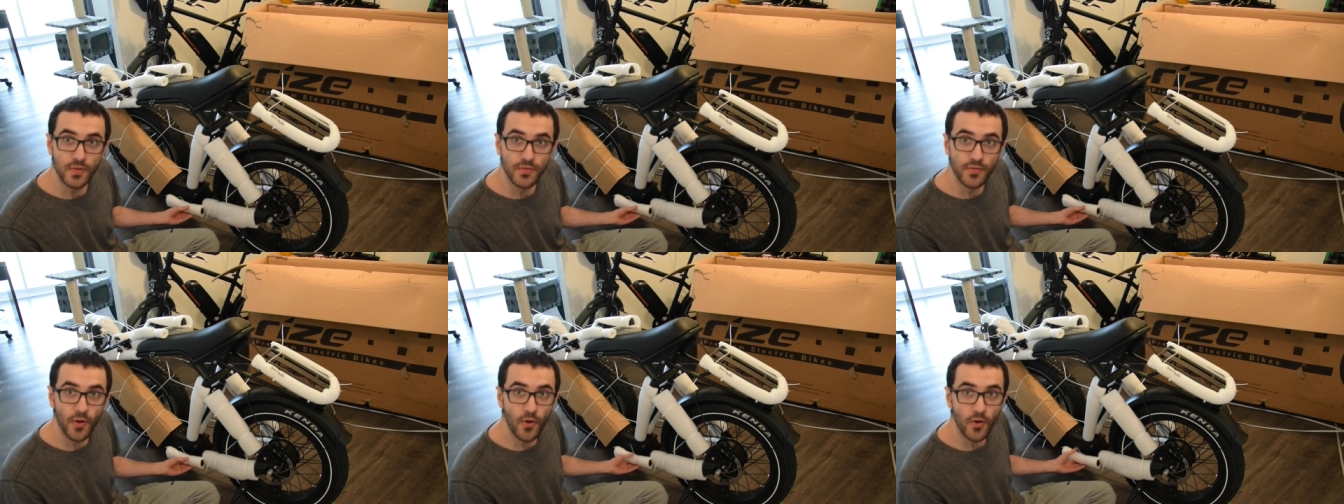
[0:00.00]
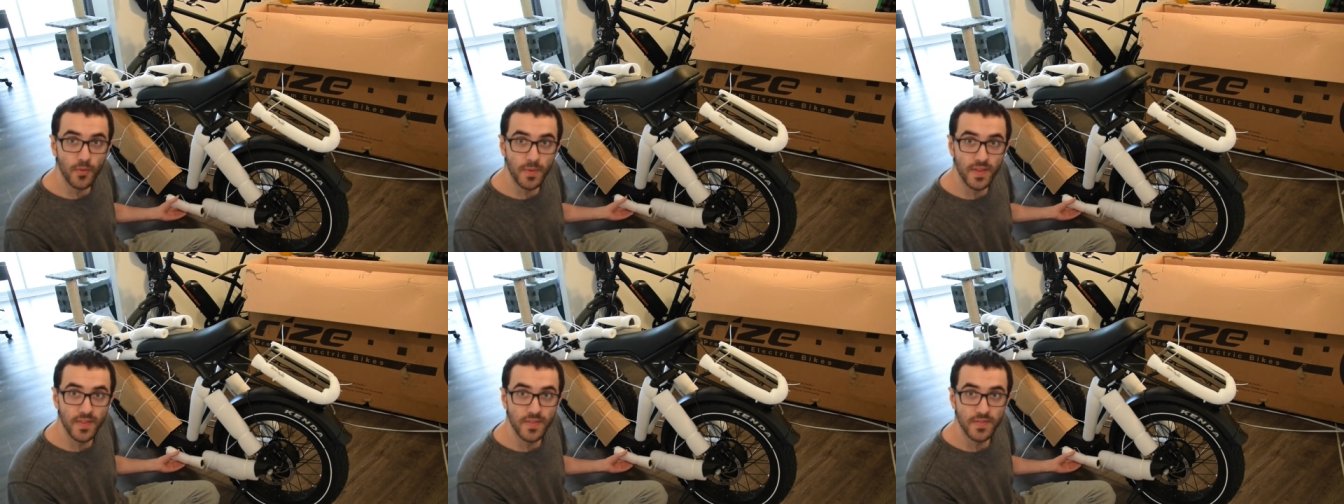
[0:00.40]

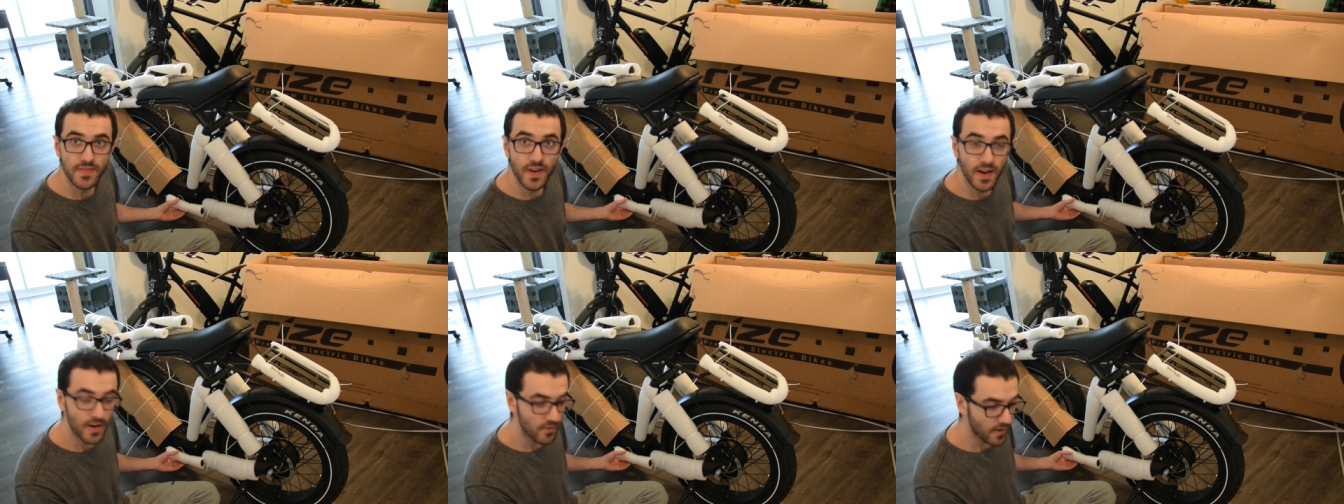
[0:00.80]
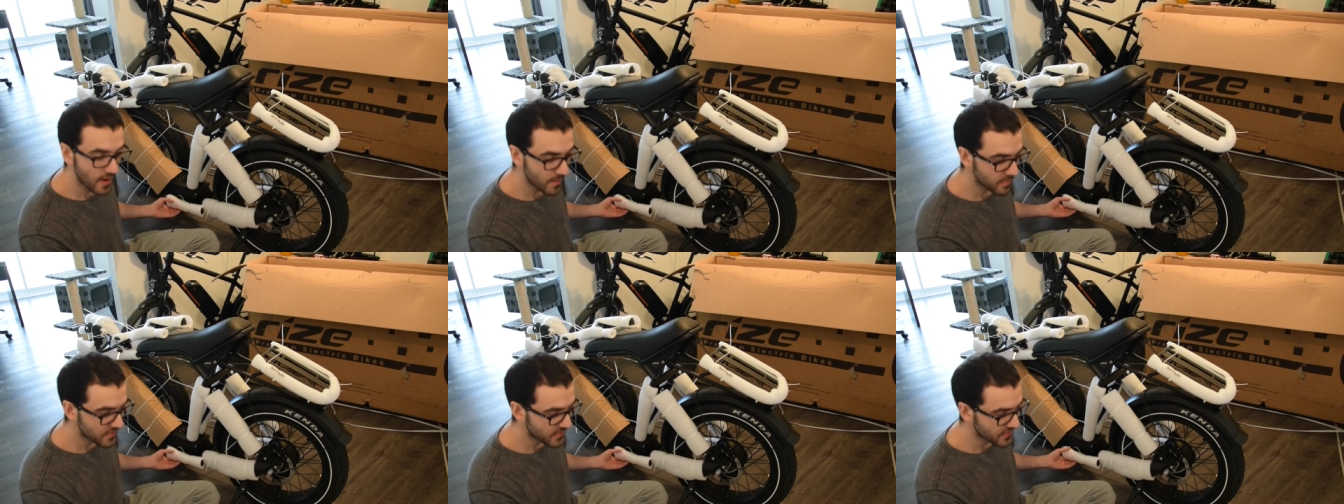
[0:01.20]
foam and tire
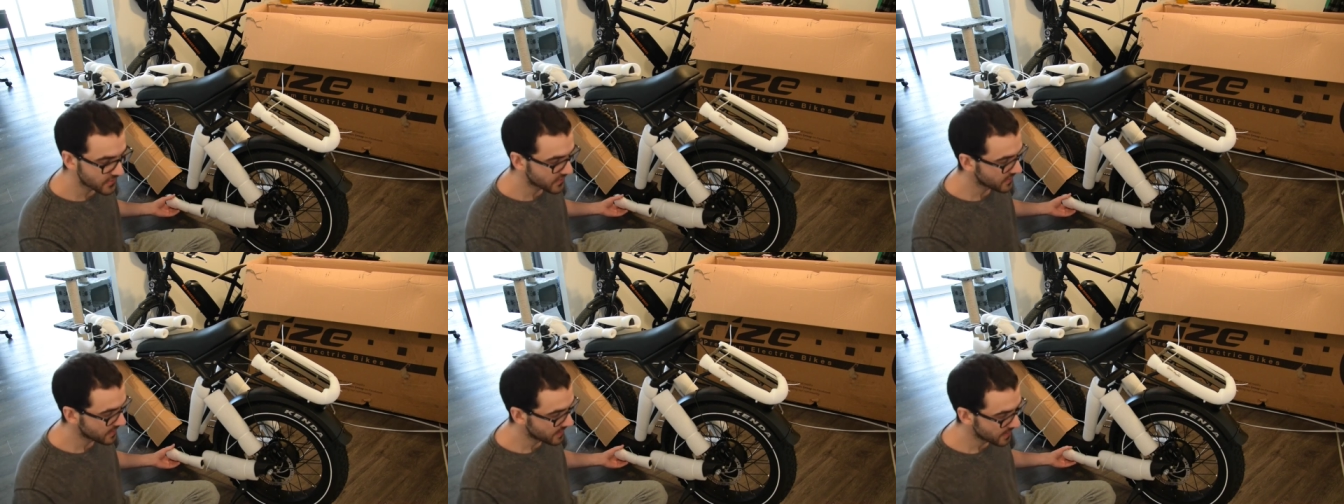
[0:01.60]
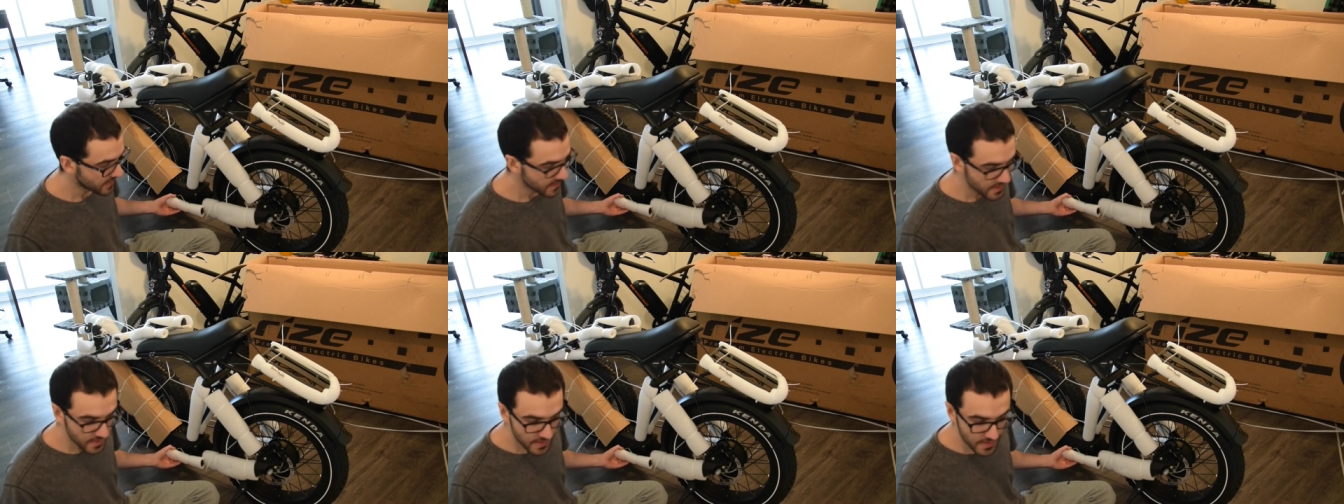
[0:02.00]
wraps
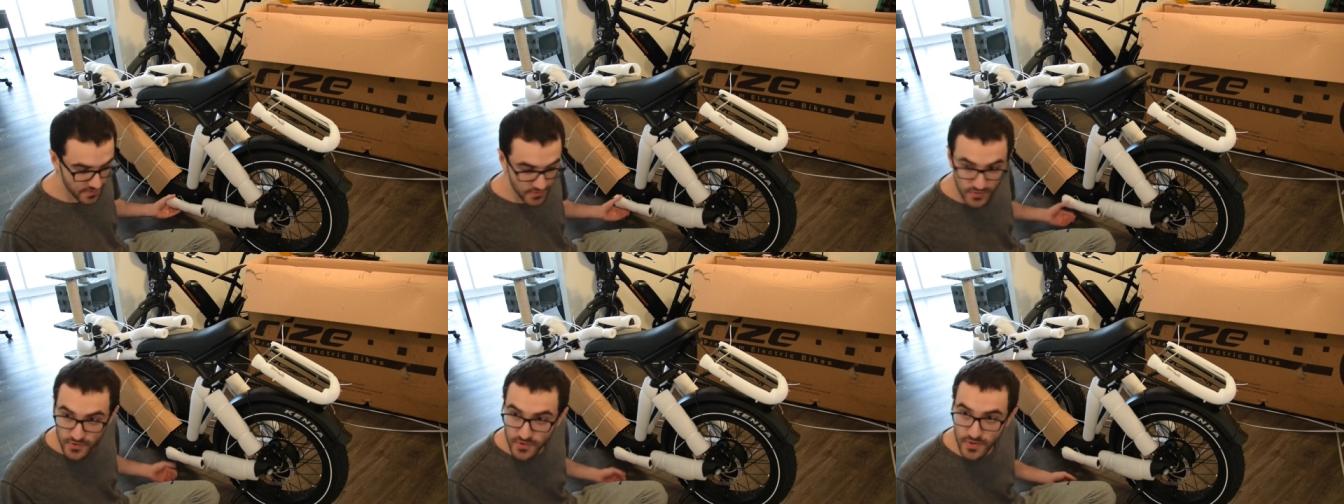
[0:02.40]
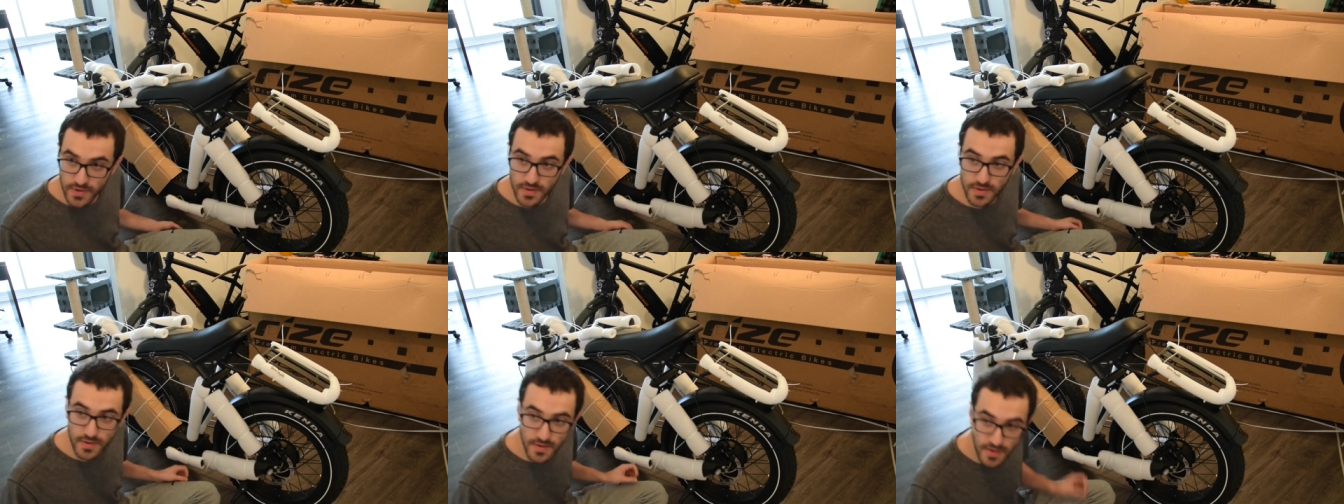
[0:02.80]
and
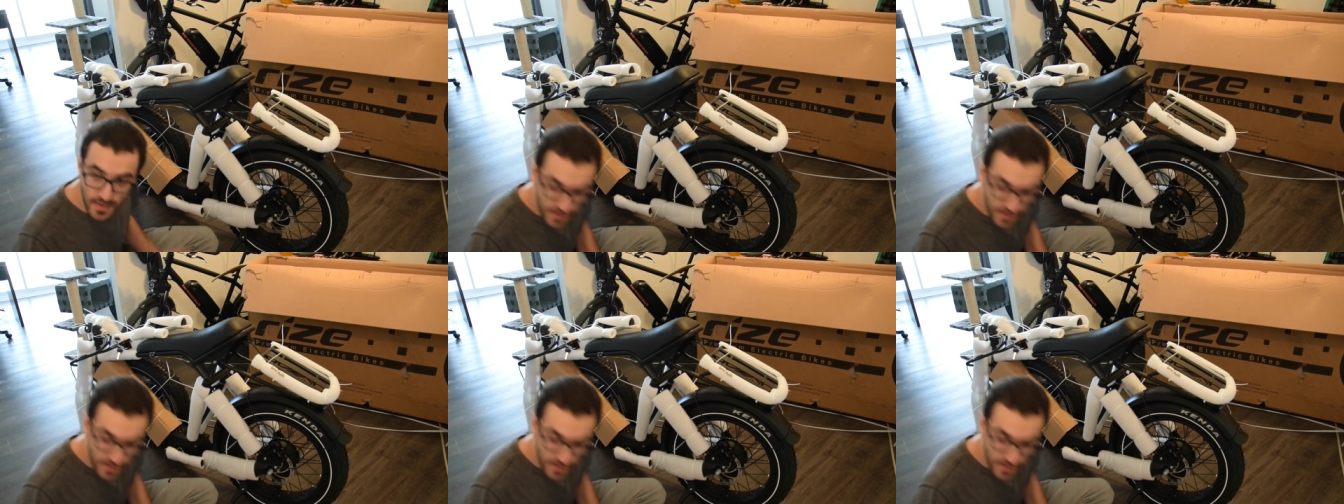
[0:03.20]
see